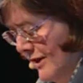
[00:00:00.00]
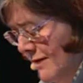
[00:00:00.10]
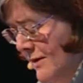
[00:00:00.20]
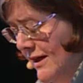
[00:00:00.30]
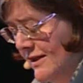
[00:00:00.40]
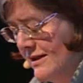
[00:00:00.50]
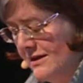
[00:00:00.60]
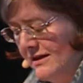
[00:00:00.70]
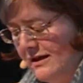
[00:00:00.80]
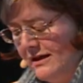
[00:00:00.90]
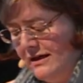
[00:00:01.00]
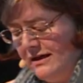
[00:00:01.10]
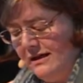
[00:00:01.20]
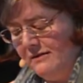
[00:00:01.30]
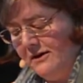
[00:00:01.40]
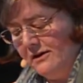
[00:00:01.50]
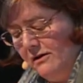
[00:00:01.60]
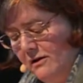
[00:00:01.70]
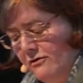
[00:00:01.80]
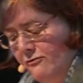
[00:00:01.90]
That means that we are
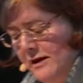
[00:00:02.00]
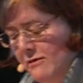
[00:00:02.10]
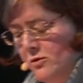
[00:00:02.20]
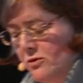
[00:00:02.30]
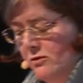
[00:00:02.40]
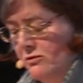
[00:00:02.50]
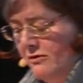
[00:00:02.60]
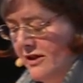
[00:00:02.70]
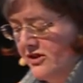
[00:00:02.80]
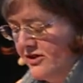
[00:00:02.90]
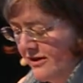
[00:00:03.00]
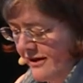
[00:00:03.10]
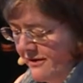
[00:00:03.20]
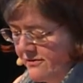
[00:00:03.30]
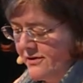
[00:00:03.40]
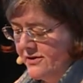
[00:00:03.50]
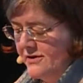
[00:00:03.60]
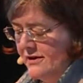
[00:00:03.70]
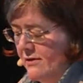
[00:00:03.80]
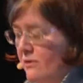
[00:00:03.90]
a lot of people that share an
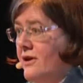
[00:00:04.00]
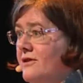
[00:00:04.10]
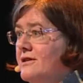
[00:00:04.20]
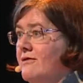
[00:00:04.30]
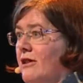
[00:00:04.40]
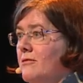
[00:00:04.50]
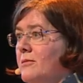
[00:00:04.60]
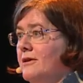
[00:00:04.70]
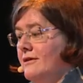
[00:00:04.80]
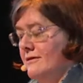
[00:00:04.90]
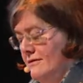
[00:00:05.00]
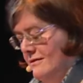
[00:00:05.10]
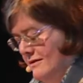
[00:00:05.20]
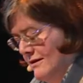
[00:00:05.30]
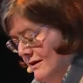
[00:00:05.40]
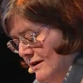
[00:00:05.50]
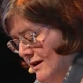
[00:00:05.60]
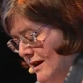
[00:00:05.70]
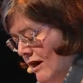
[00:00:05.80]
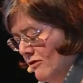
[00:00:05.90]
interest in audience development
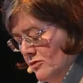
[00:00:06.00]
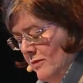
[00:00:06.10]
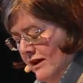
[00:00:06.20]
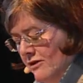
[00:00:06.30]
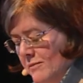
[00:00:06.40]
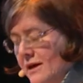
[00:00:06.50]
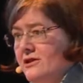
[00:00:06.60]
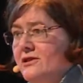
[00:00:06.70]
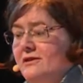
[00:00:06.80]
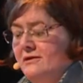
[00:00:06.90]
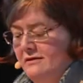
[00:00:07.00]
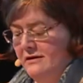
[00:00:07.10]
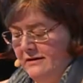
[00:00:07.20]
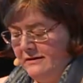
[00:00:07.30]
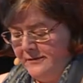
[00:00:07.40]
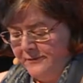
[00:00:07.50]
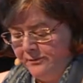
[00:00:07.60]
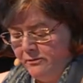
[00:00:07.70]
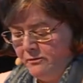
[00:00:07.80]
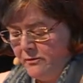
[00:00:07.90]
and how to make the best
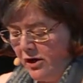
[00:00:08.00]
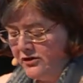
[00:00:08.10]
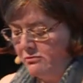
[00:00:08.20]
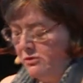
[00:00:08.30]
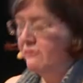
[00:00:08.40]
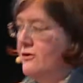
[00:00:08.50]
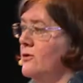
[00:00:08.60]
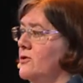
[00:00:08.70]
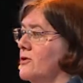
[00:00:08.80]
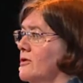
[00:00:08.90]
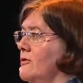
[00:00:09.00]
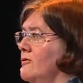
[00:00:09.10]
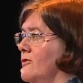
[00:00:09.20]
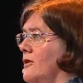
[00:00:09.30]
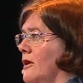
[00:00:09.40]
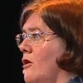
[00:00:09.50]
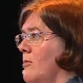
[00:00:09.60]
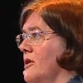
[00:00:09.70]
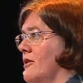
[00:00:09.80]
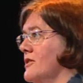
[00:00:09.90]
possible future for our
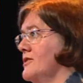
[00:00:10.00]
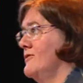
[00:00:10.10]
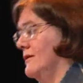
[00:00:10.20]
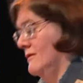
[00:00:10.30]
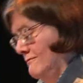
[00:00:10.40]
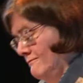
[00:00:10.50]
common arts field.